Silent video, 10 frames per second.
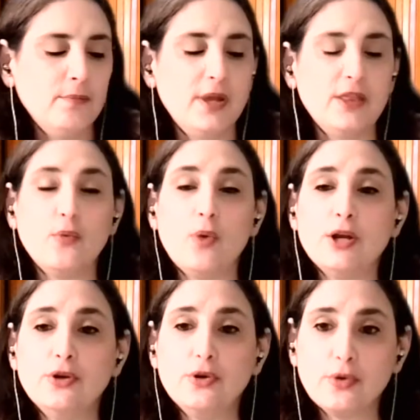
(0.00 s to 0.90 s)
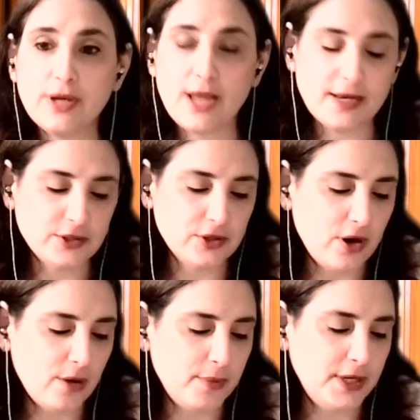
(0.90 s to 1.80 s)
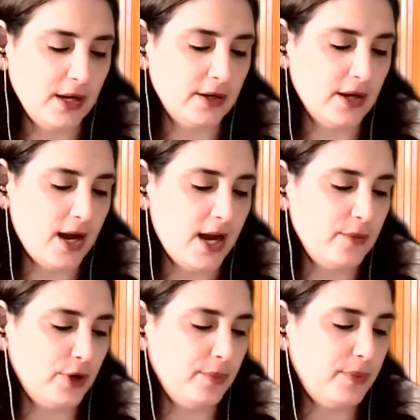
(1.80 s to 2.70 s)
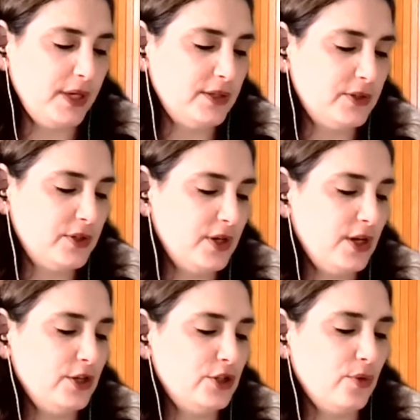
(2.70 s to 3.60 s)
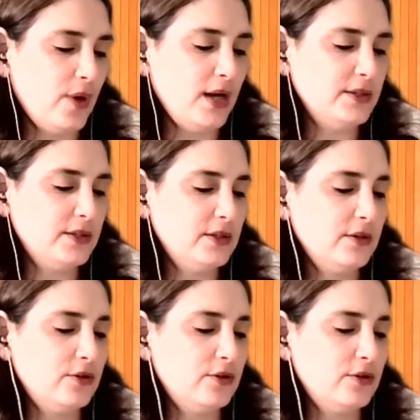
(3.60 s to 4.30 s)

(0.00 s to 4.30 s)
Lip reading: May the one who creates harmony on high bring peace to us,